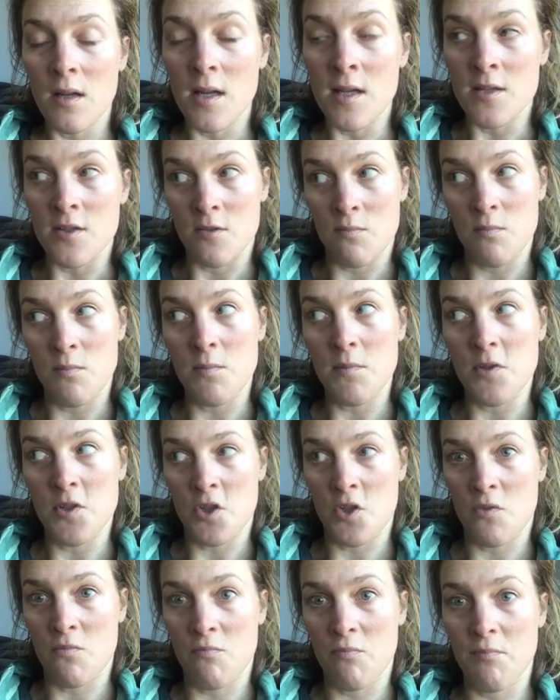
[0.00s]
It's
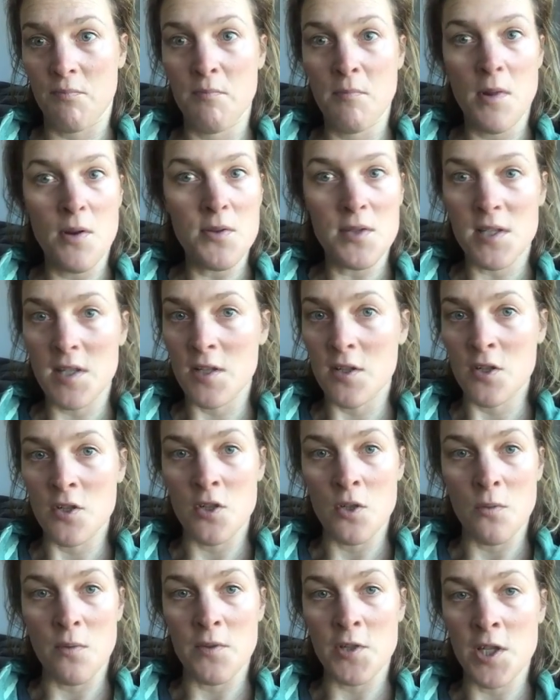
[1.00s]
mostly to
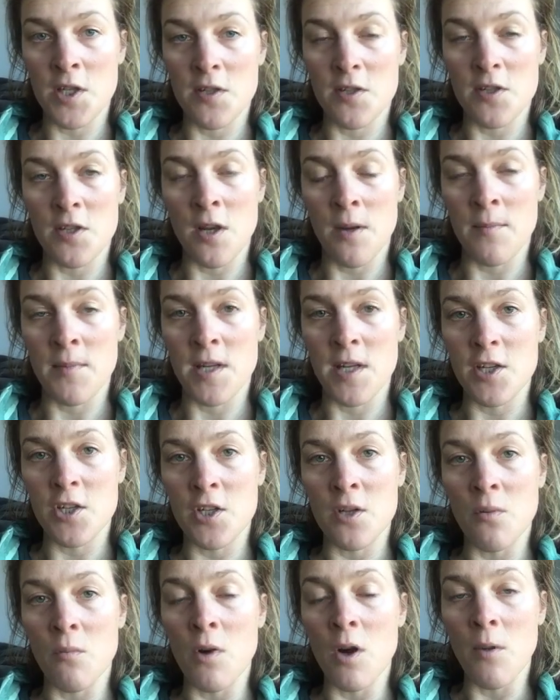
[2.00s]
do with sheer
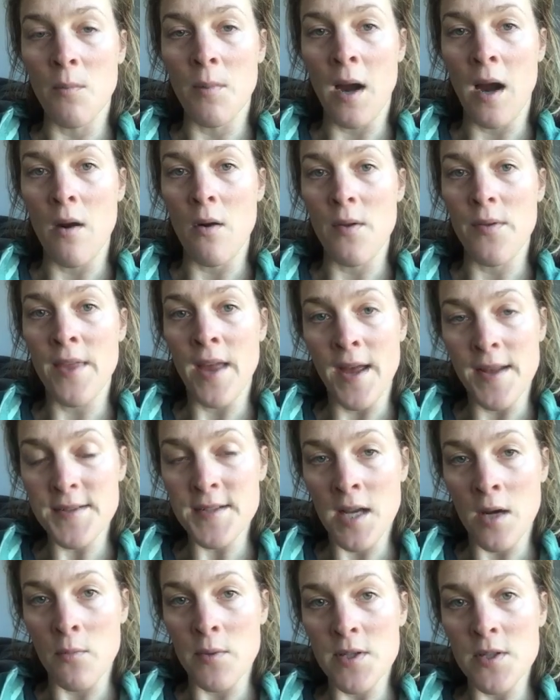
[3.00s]
determination and willpower.
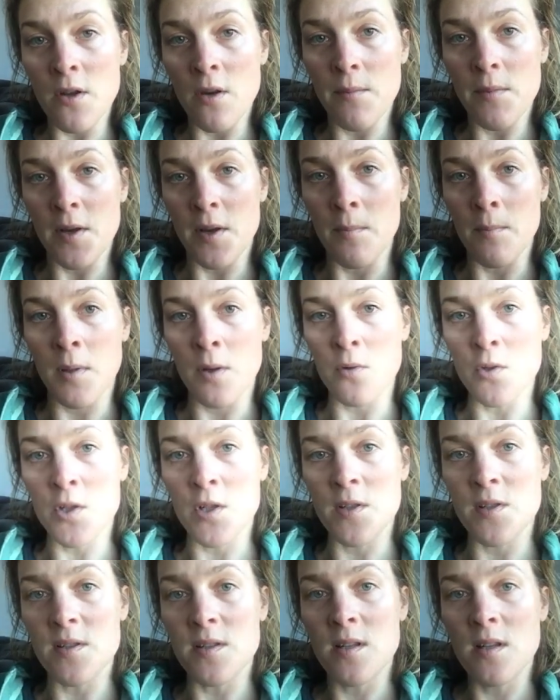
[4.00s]
That's how we stop the
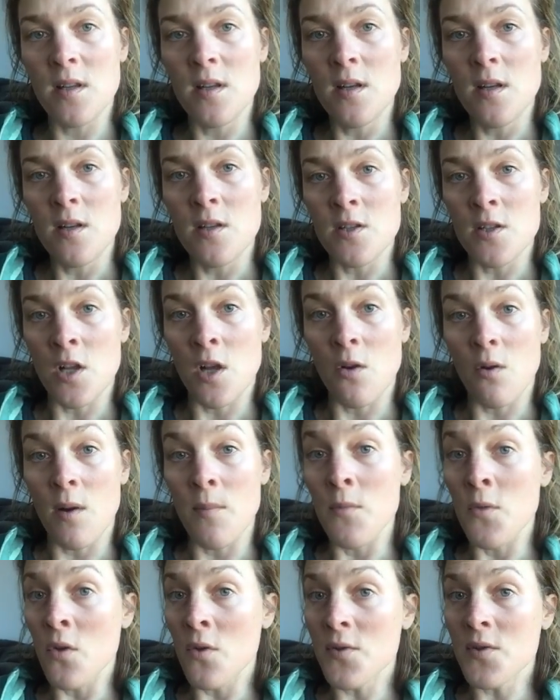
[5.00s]
compulsions. So
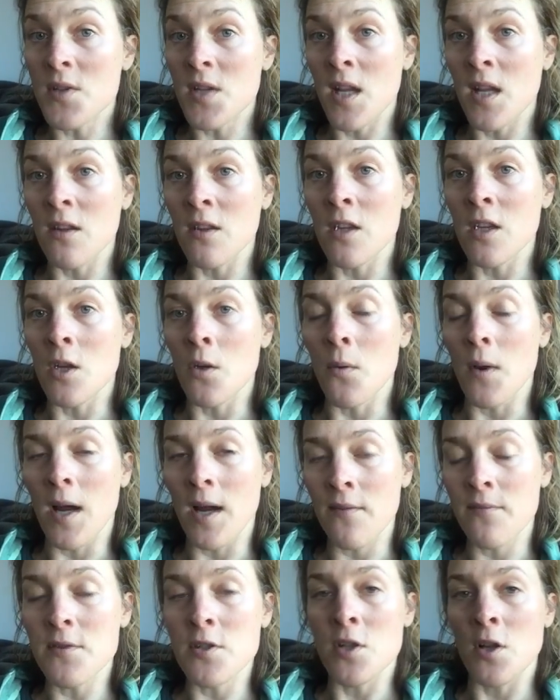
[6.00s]
I'm not saying that you
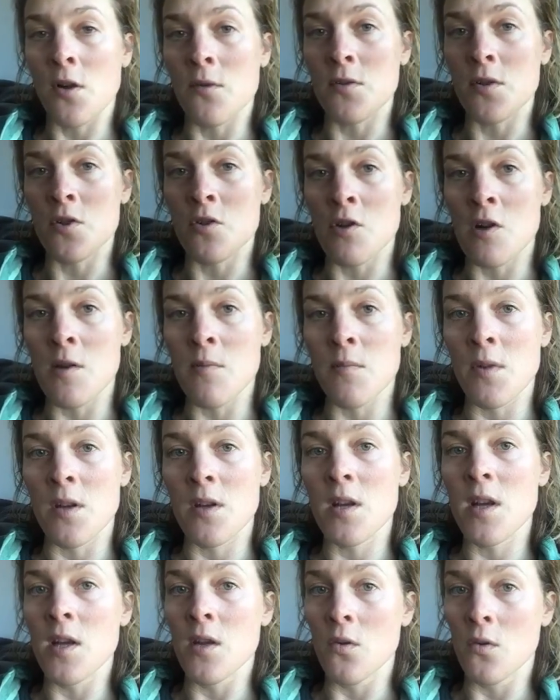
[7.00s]
have to go to
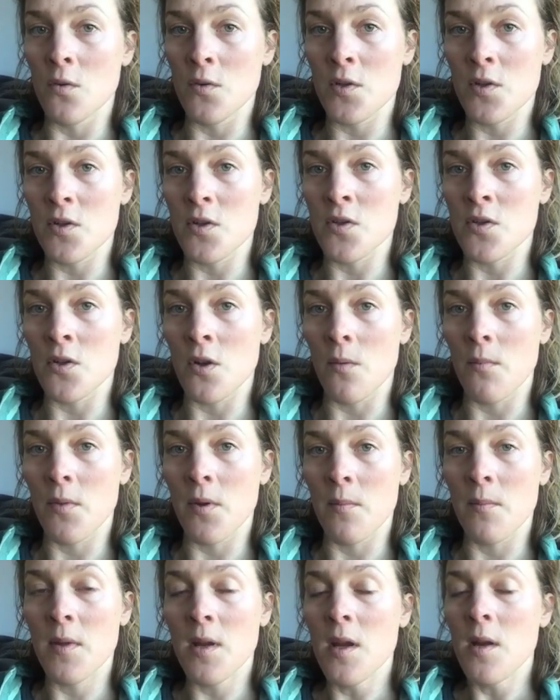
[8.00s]
treatment in order to stop
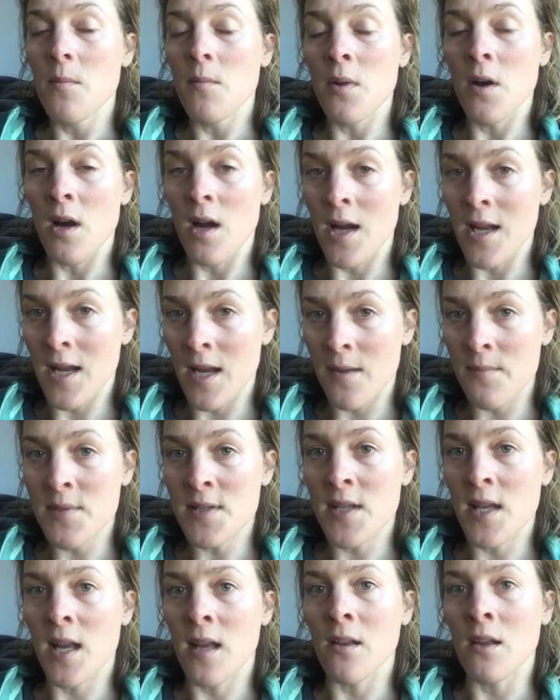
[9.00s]
them, but I am
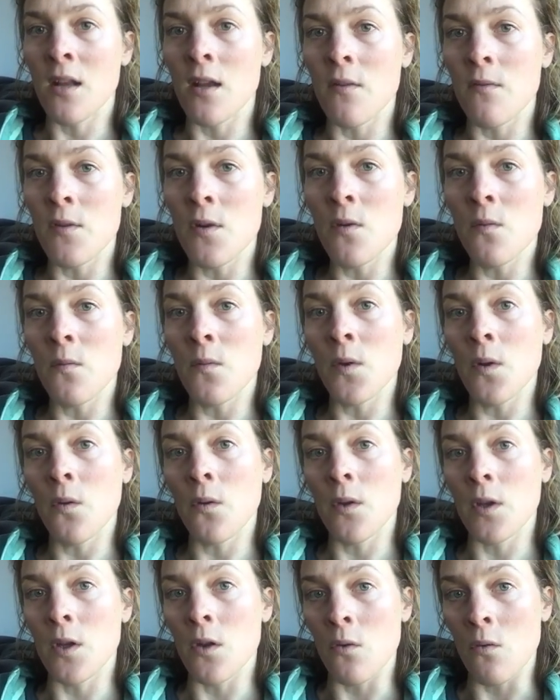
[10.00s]
saying that if you feel
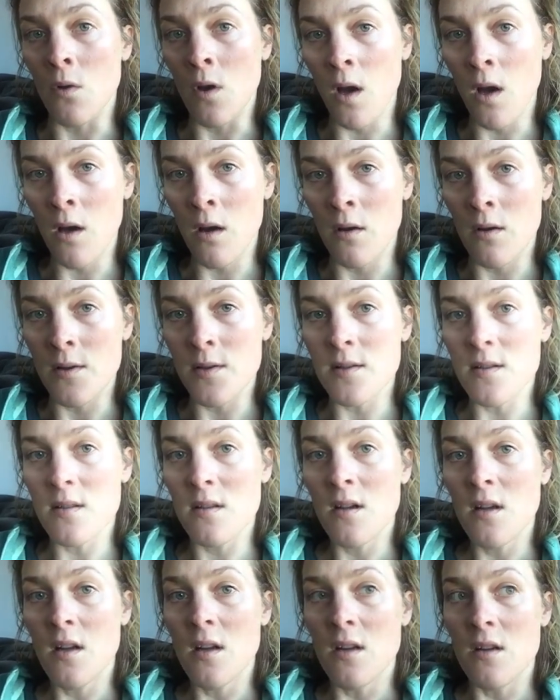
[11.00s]
that you
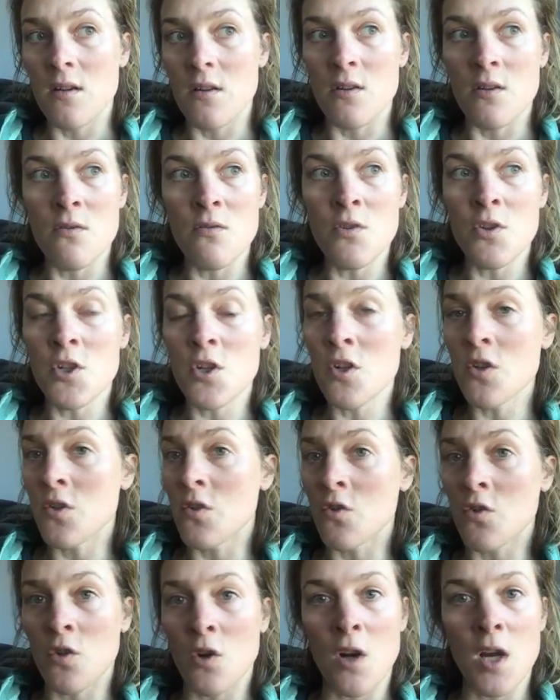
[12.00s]
can't, you
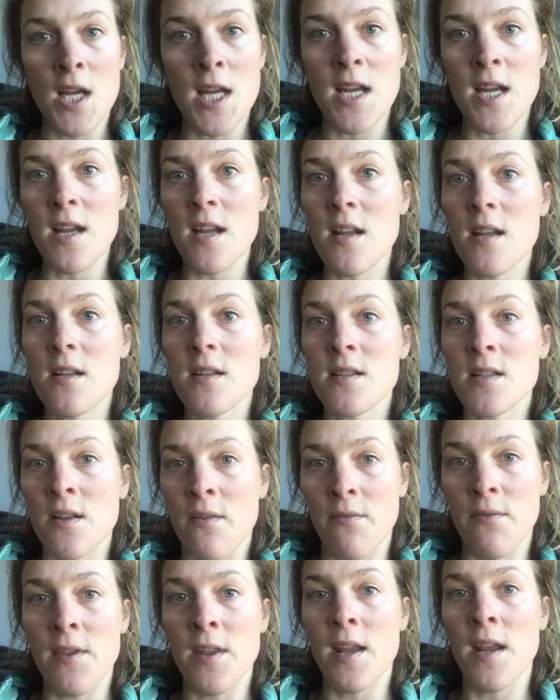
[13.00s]
should try
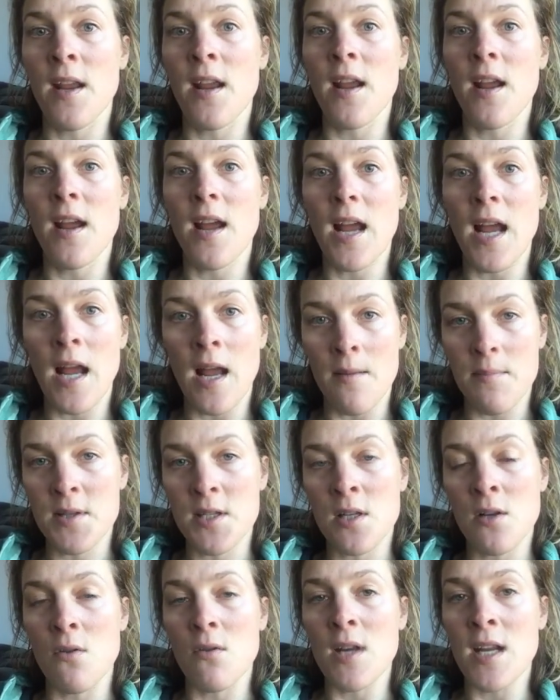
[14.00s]
something,
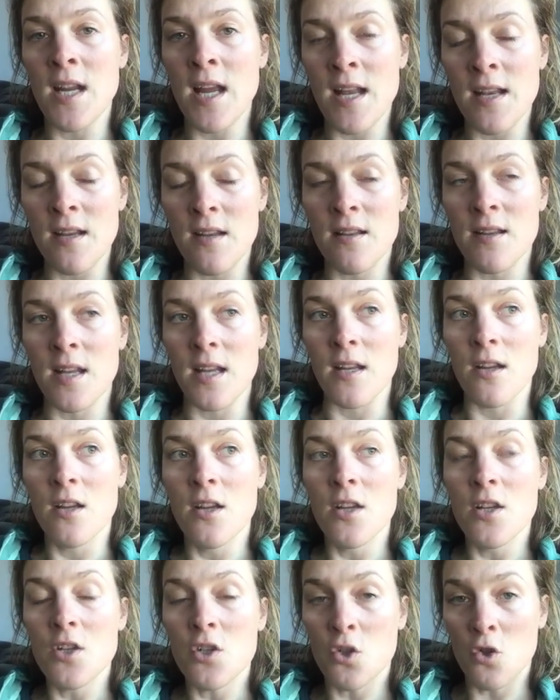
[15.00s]
absolutely anything.
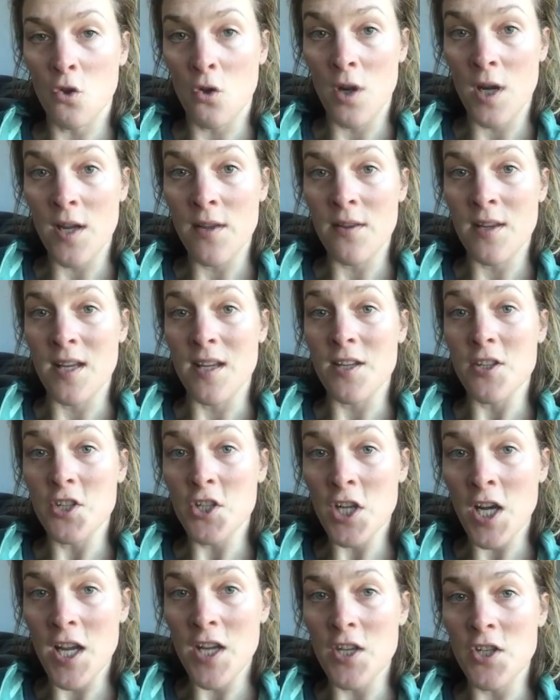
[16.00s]
Try things,
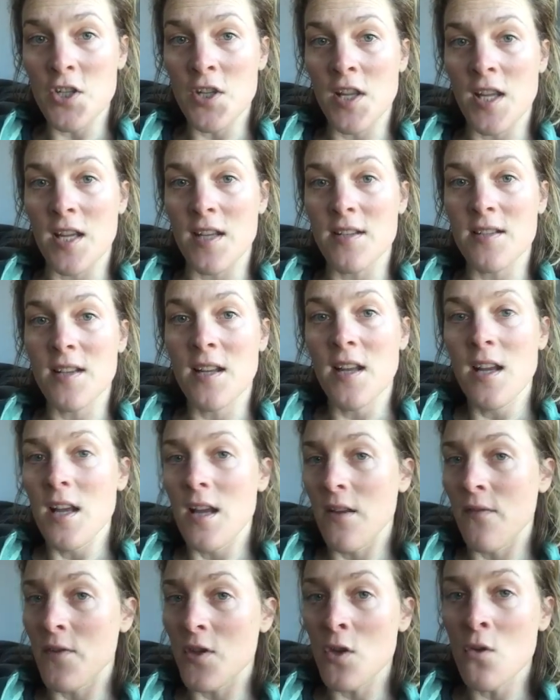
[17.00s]
change things.
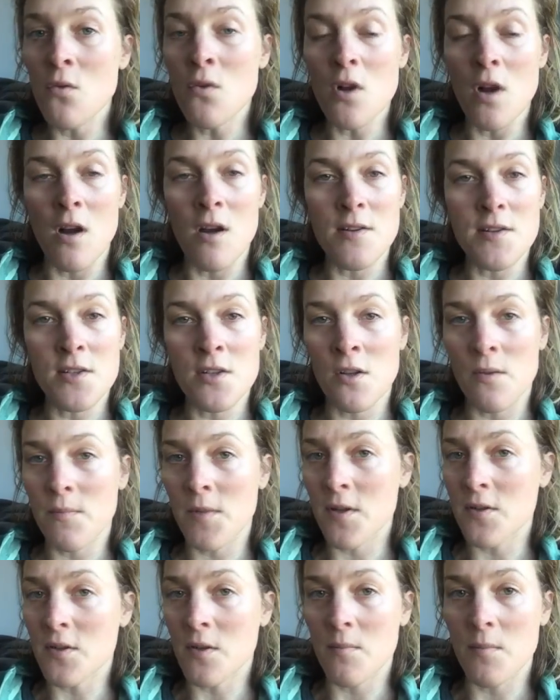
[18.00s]
If you can't stop
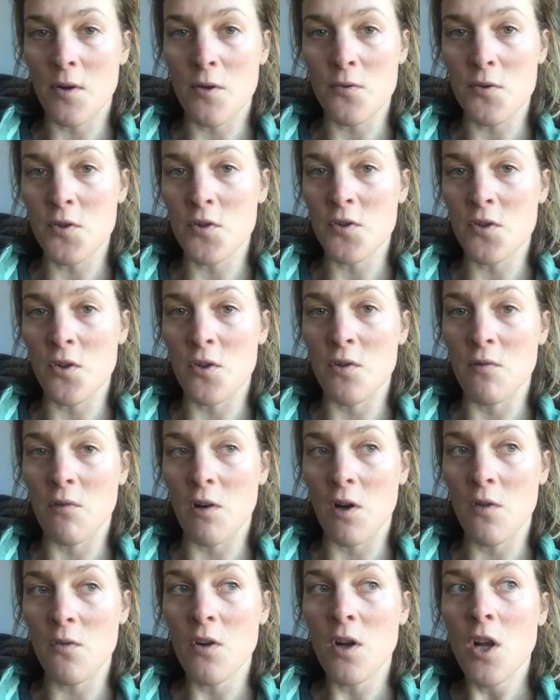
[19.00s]
those compulsions on your
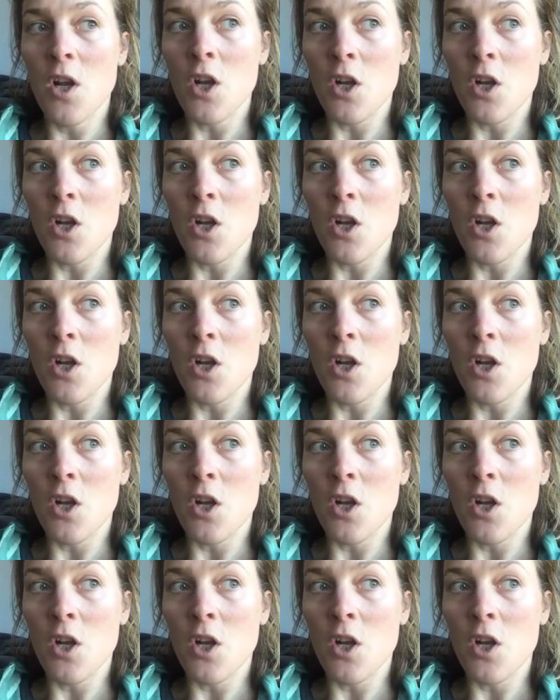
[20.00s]
own,